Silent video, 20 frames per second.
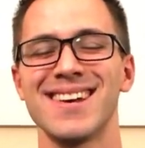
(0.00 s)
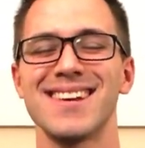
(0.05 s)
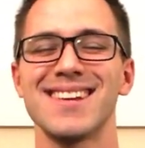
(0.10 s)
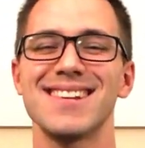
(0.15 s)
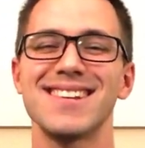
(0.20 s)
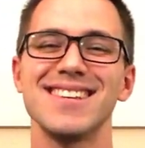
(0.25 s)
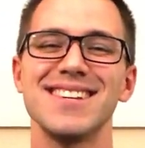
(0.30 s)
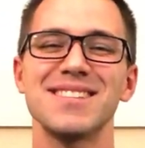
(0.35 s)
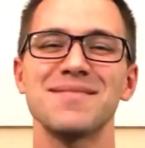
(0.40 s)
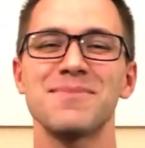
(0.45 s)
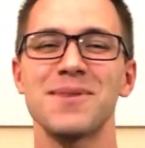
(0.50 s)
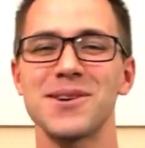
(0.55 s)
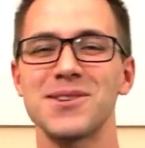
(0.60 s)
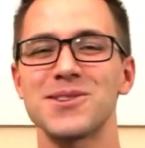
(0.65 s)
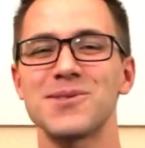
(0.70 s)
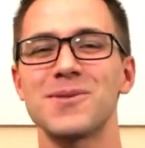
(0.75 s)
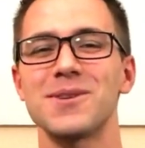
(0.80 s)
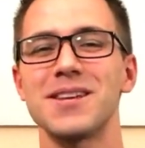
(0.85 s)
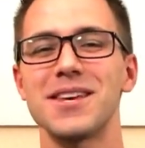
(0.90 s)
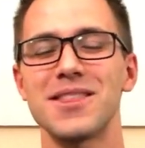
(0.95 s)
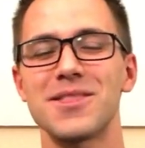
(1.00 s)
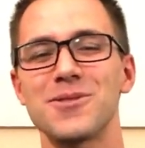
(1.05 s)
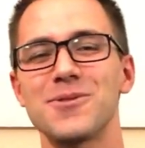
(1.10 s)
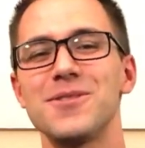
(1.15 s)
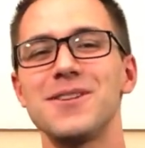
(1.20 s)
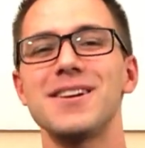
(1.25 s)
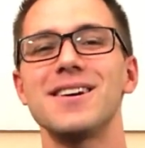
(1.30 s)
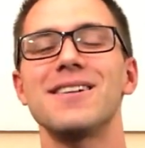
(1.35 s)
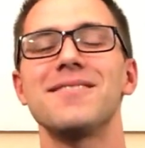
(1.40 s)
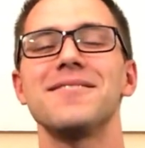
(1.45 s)
Today's part
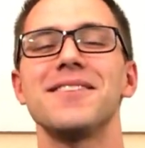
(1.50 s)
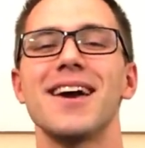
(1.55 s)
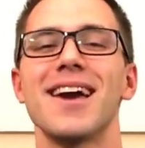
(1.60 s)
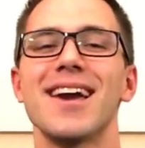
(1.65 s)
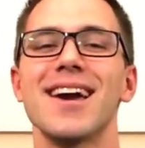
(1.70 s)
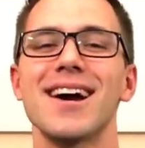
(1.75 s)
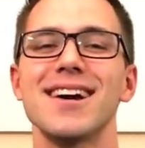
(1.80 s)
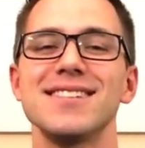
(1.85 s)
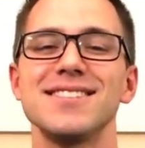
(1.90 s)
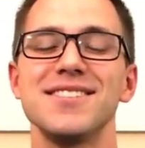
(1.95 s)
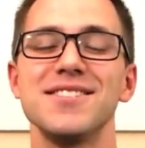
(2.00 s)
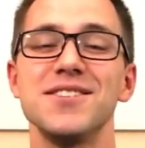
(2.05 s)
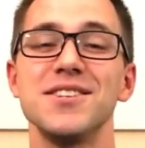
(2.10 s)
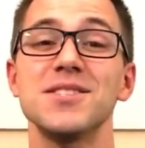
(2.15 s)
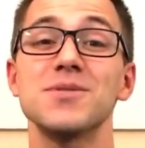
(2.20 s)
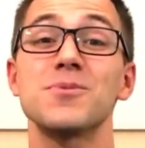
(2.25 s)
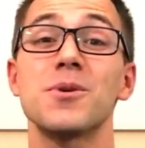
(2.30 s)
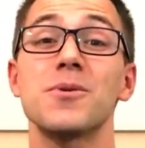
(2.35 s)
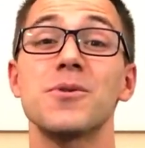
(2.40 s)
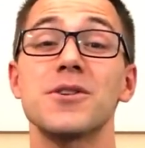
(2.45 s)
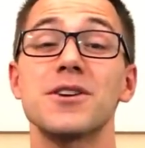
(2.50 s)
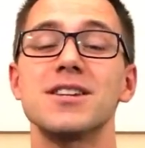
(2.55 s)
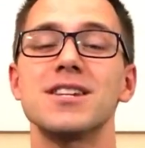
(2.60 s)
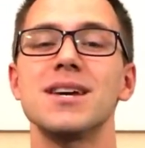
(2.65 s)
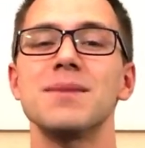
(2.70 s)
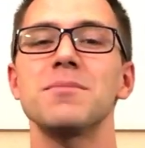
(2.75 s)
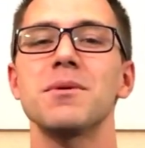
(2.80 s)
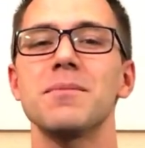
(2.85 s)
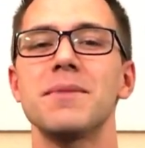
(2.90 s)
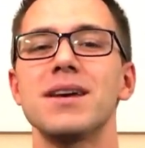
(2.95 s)
23 of the AI series where we're going to
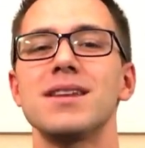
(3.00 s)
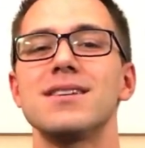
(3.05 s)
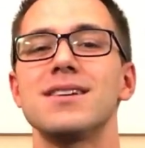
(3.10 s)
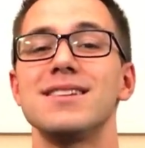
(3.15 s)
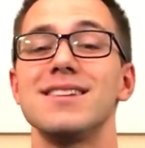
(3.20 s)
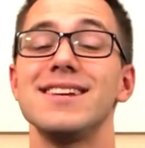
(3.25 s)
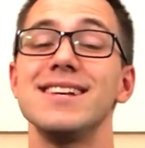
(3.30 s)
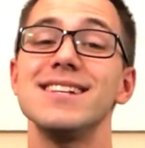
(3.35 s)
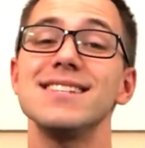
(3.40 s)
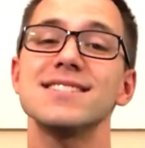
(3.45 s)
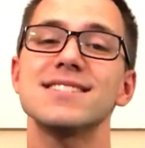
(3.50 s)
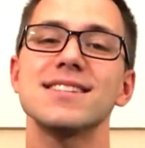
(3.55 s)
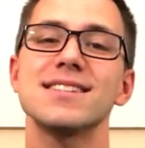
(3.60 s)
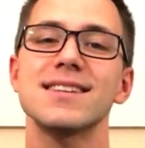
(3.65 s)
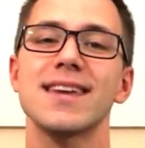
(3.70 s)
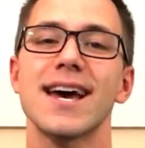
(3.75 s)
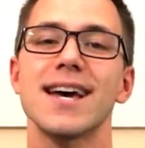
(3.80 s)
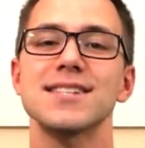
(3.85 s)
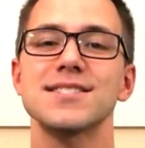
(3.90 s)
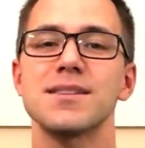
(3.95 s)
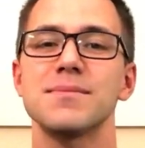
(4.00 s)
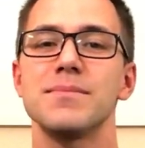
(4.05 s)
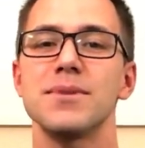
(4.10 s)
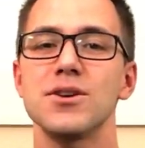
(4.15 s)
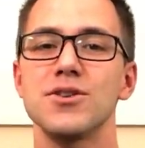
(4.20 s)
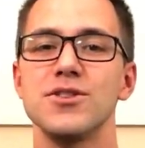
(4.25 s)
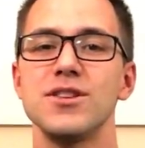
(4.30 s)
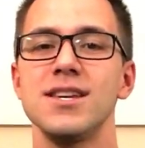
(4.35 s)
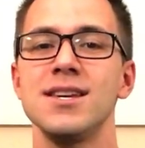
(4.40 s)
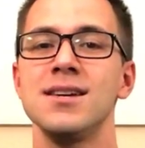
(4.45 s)
implement an instant cast
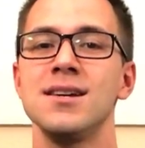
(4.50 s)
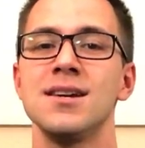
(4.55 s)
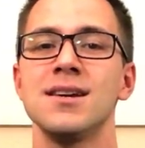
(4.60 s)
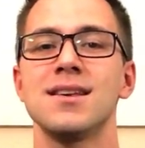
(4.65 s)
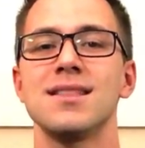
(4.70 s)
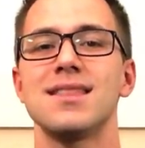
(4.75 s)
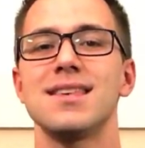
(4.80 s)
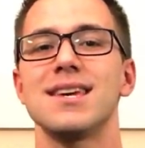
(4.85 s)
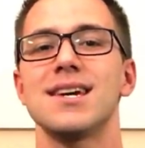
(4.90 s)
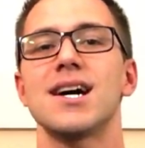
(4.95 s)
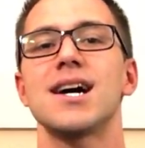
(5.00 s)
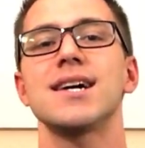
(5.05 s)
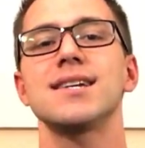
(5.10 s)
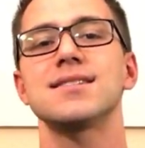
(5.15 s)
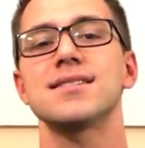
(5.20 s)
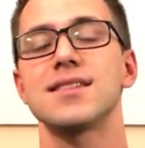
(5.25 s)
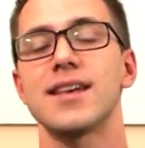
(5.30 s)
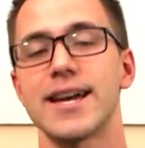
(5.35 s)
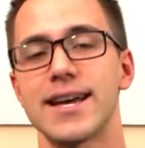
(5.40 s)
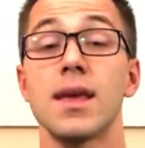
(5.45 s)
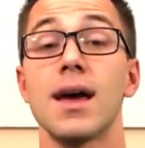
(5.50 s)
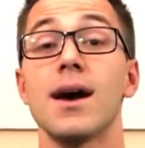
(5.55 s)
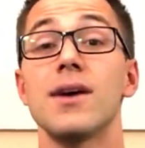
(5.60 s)
ability, the Ice Lance.